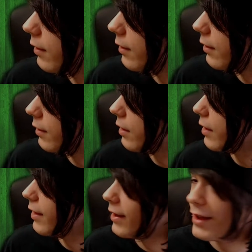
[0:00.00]

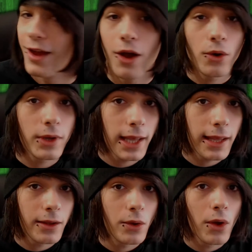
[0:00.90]
Okay,
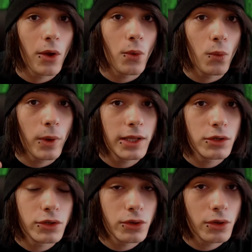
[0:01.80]
when you
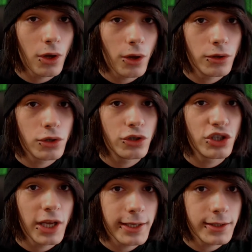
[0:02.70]
turn on your
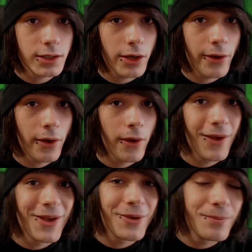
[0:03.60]
chainsaw,
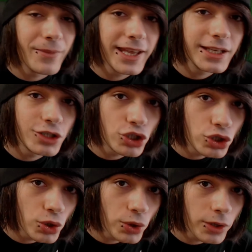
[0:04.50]
make
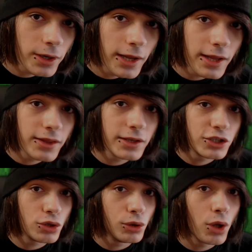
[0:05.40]
sure that
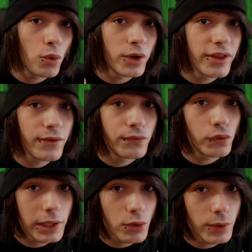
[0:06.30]
you lower the
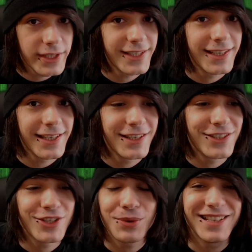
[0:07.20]
frequency
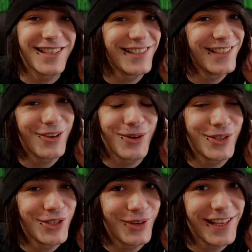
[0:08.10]
so it doesn't
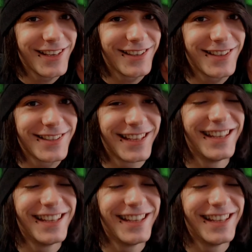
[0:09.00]
hurt your ears.